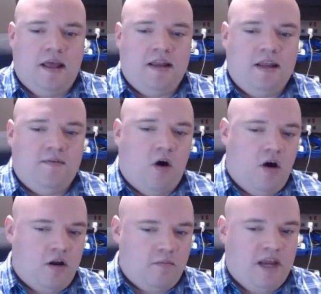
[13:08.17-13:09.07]
And if
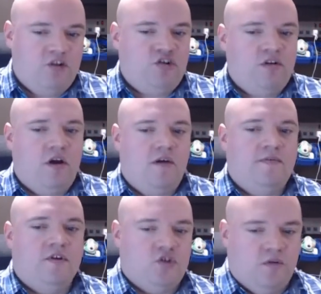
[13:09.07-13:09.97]
automation
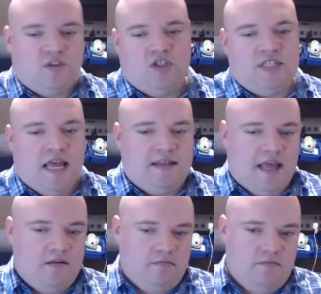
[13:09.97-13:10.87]
of the services
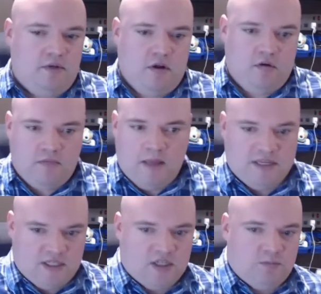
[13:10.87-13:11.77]
that
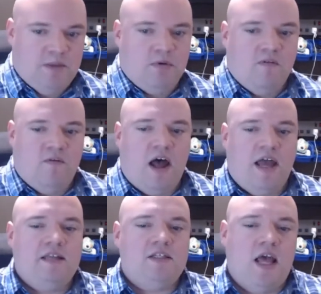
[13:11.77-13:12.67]
MSSP
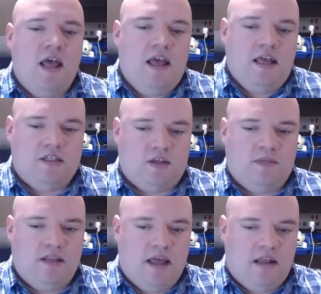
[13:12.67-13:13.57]
provides is
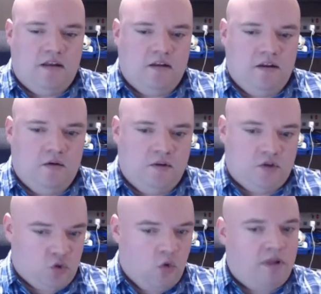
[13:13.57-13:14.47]
something that the
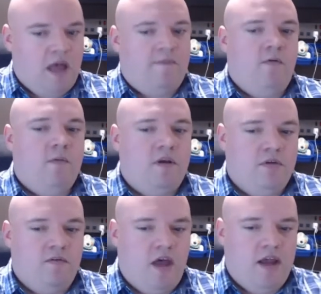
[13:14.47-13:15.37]
SOAR platform can
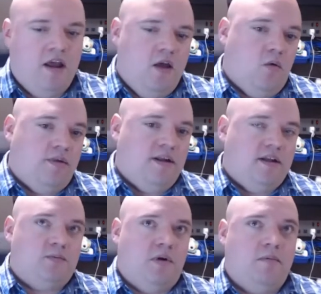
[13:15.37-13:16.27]
provide, well, then
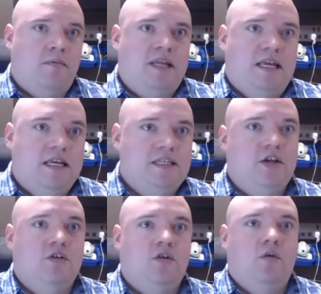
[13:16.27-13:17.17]
it's probably
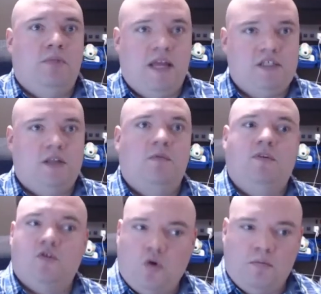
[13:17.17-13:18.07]
easier to replace them with
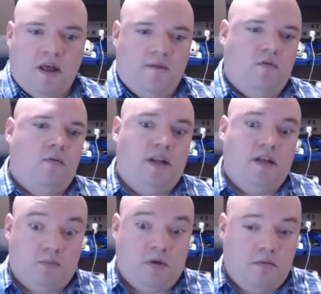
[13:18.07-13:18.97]
the SOAR platform, and
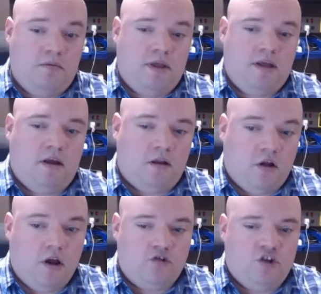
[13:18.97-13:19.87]
it's probably a
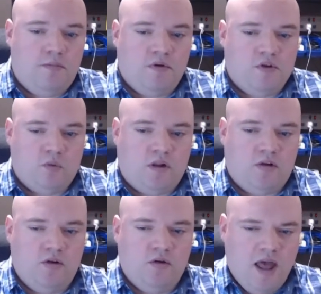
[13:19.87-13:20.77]
lot cheaper as well
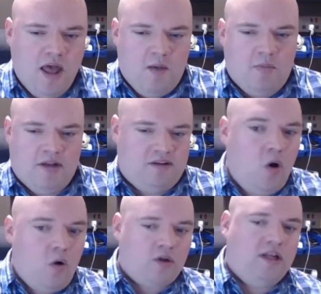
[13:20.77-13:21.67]
too. But
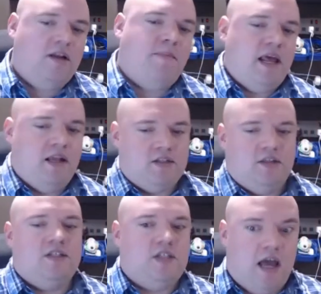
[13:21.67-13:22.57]
totally depends
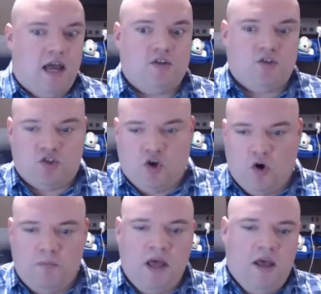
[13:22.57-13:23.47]
on the size, the
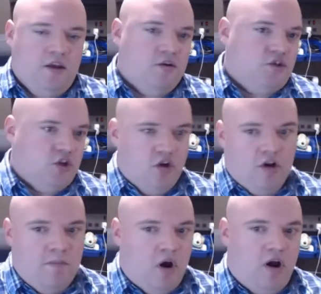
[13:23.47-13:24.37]
scope, your
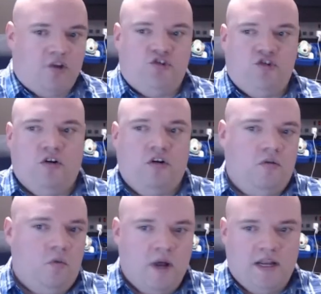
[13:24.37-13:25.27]
security posture,
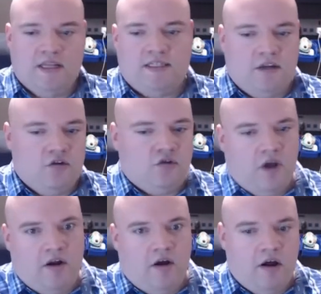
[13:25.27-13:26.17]
what it is that you're
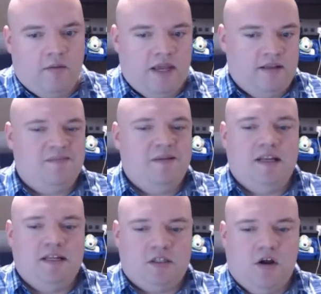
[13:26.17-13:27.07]
trying to automate. I mean,
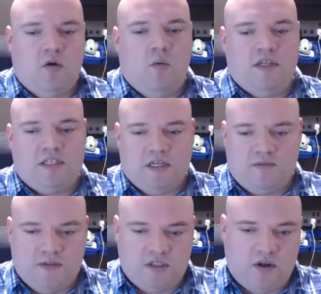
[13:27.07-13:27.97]
it's not a
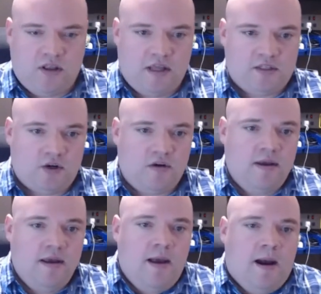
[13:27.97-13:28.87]
one-size-fits-all answer.
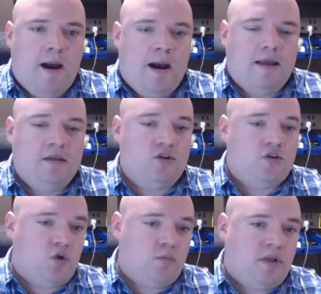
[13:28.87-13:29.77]
Is your
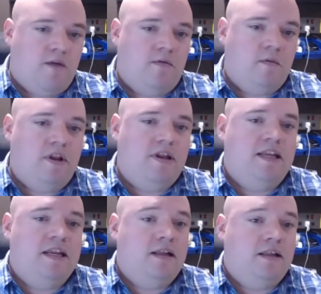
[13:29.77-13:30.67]
SOAR platform going
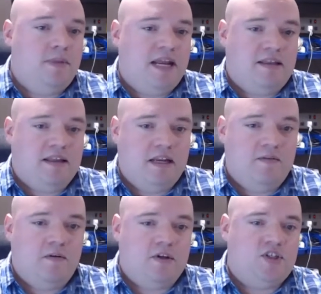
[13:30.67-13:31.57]
to eliminate the
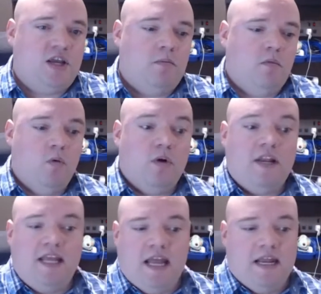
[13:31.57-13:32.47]
need for a SIM? Well, we're going
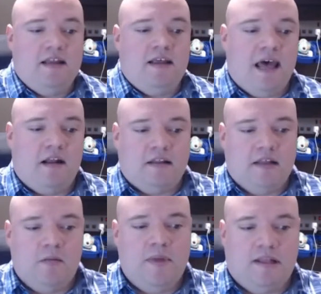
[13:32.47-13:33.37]
to get into that a
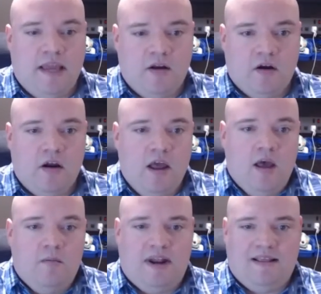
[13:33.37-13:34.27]
little bit later,
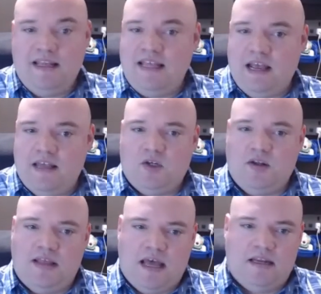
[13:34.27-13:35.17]
but I think the answer
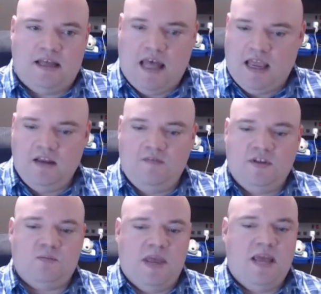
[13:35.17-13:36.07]
to that kind of
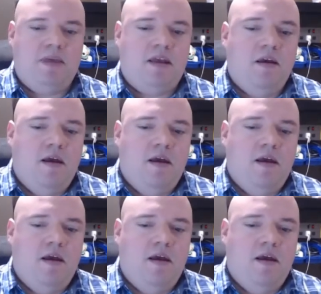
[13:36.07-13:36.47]
is maybe.